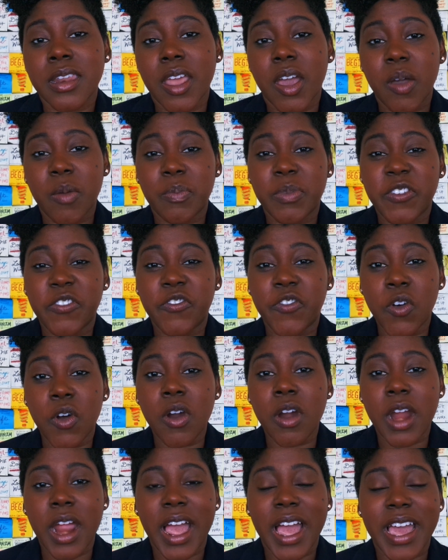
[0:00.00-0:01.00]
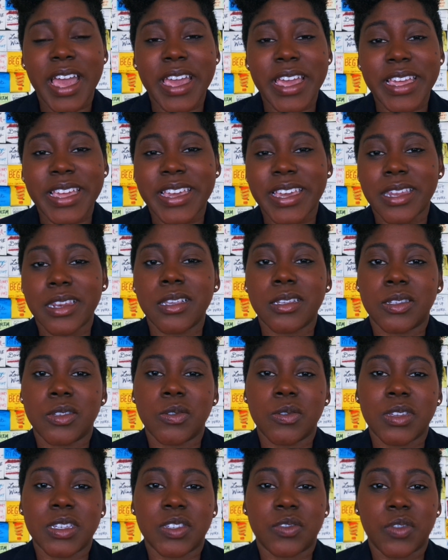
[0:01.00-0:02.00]
Now, before I get
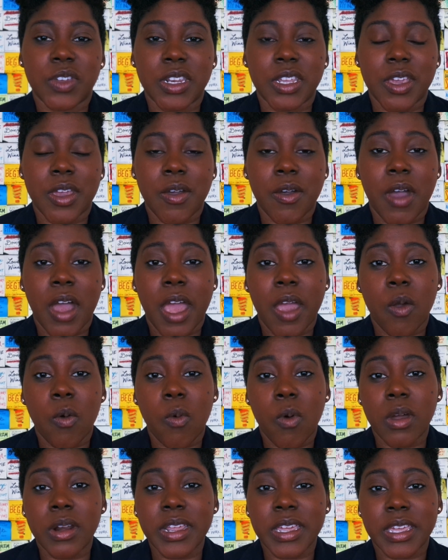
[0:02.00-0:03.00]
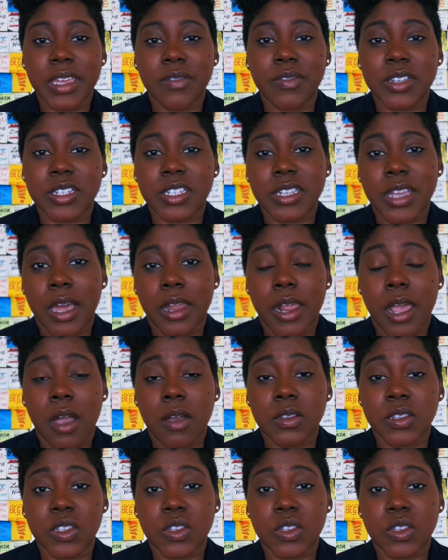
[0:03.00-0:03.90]
into this video, I want to give a shout out